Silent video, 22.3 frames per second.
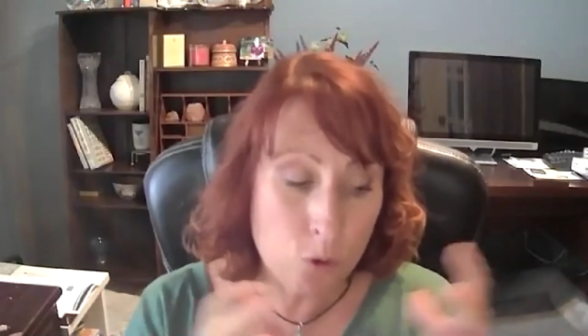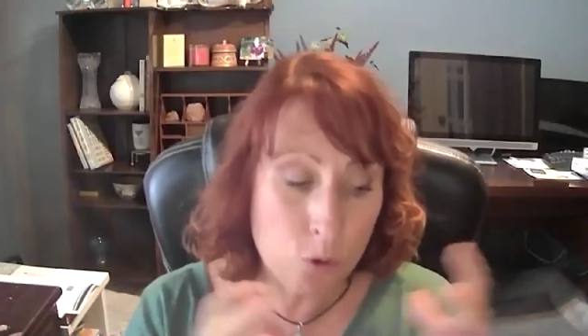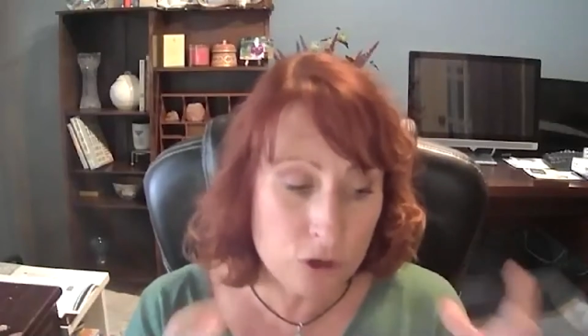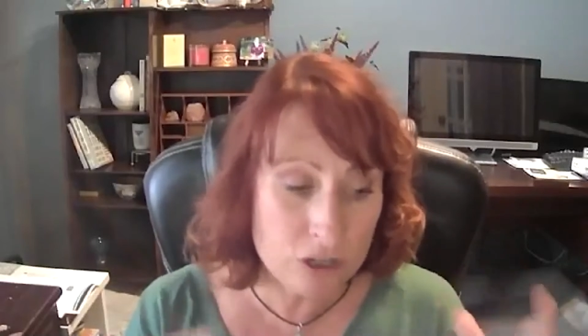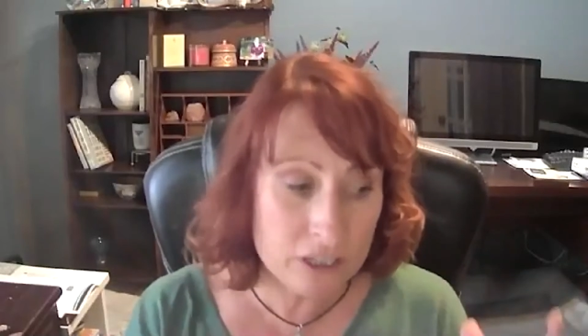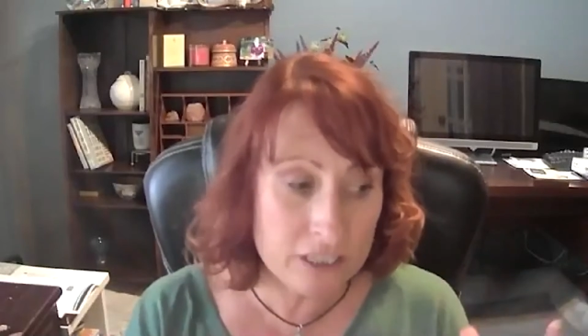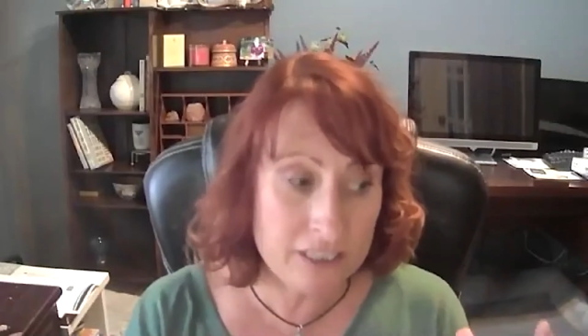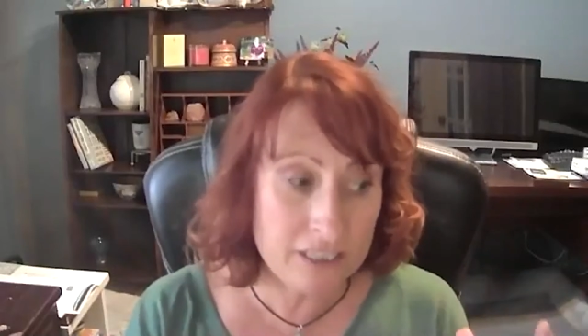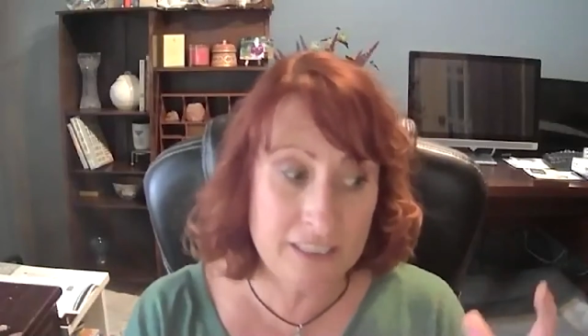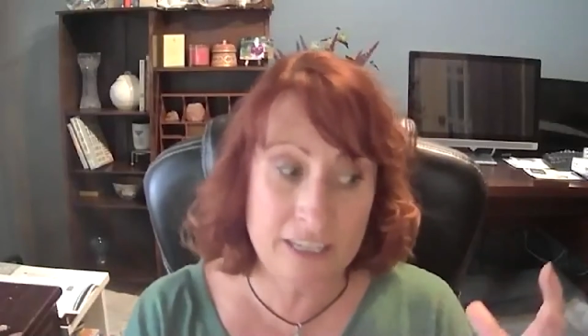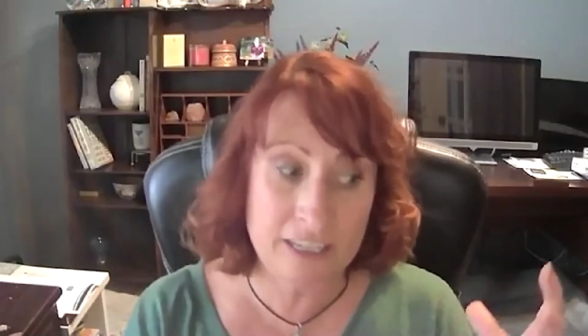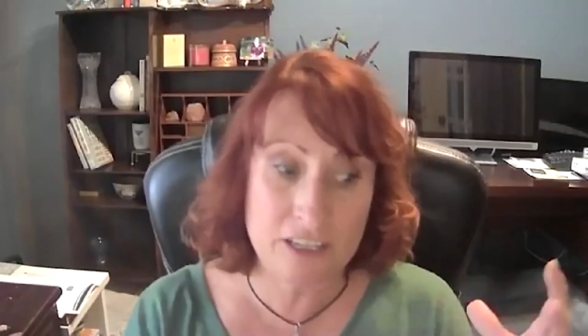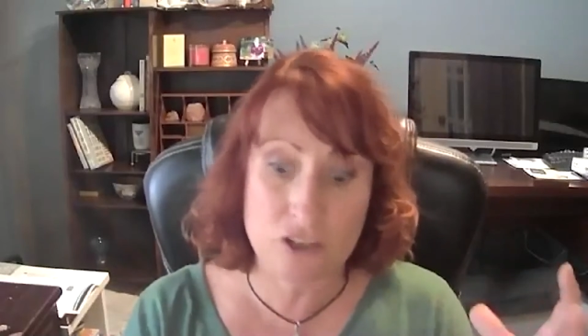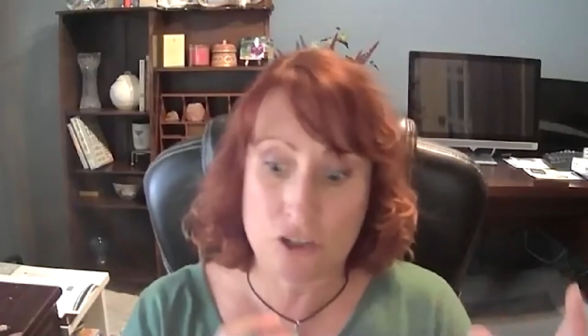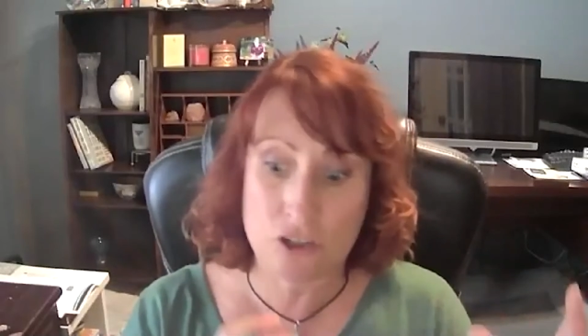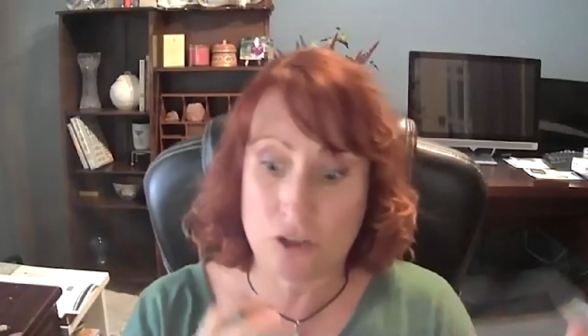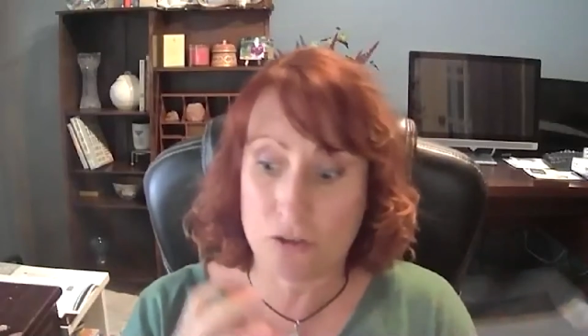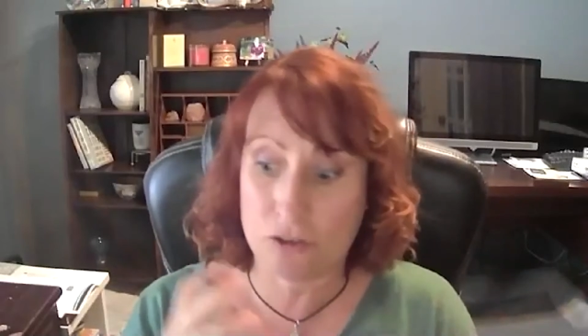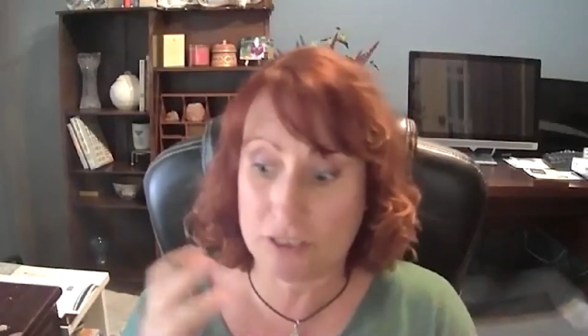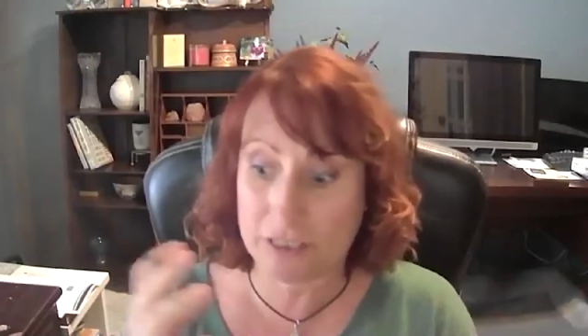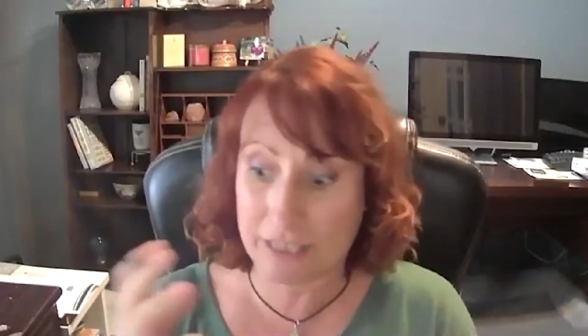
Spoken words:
organizational